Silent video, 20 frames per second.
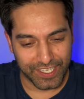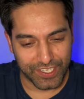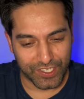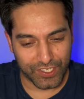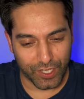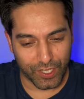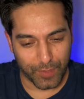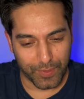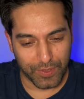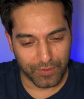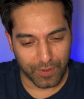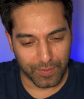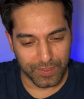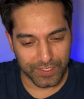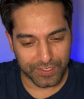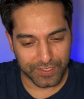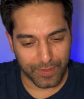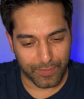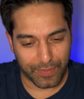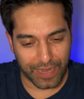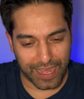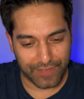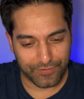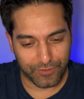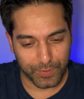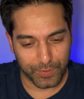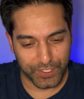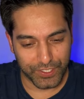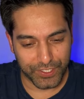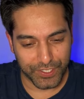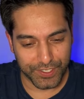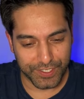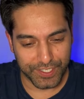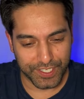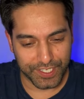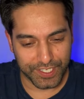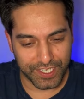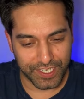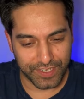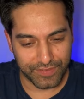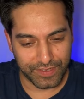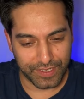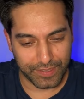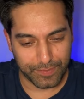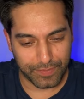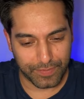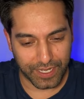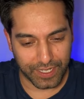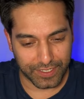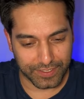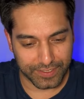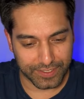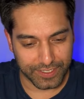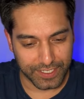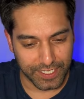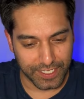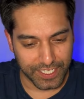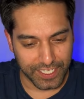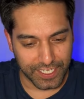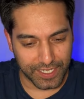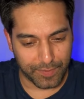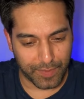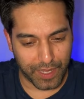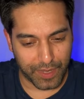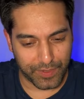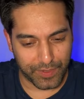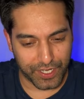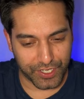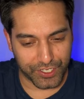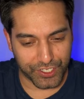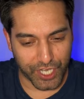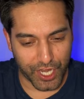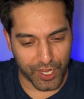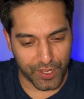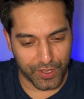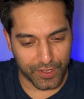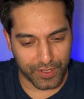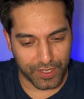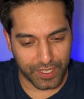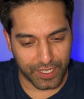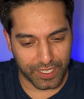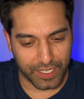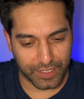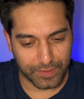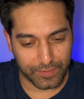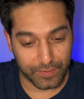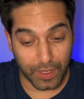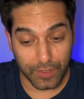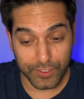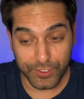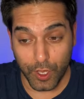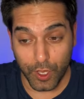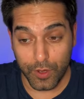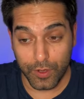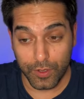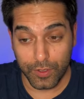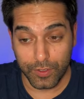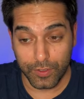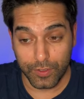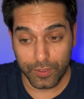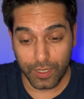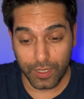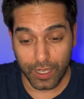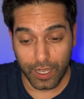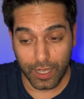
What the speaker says: Tommy Robinson a platform on 2CTV Plus. And maybe a show. The